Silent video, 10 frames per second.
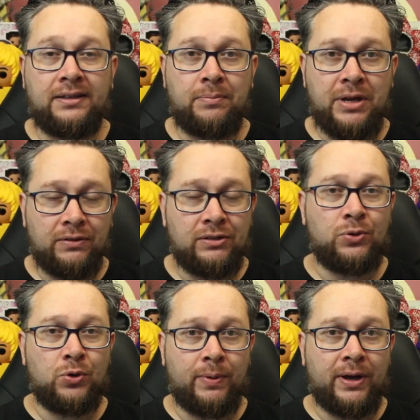I'm here to
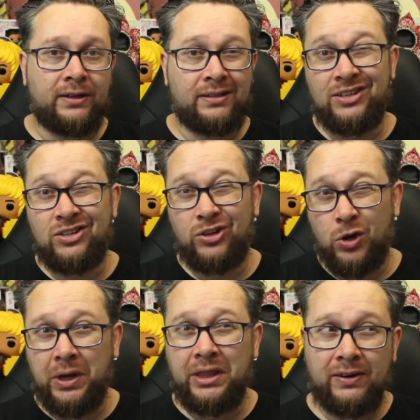talk about it and let you know
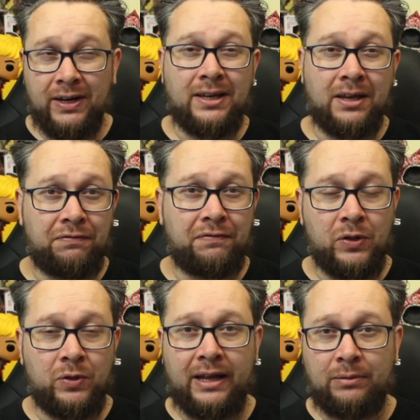whether it's going to
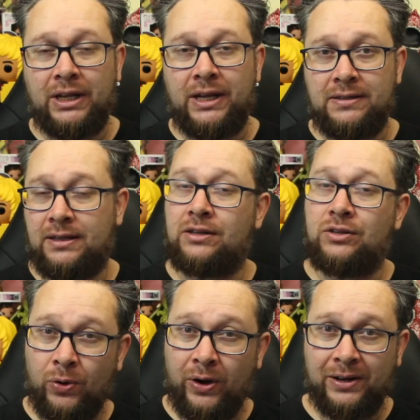fill that place in
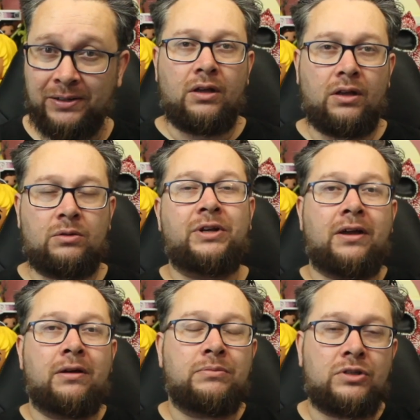your heart. So when it
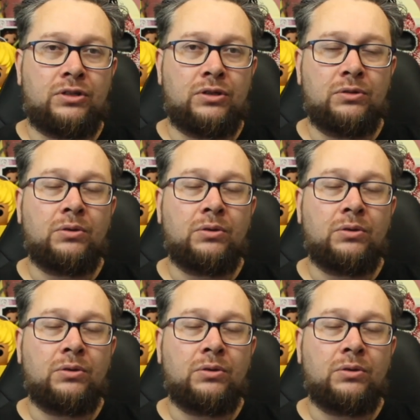comes to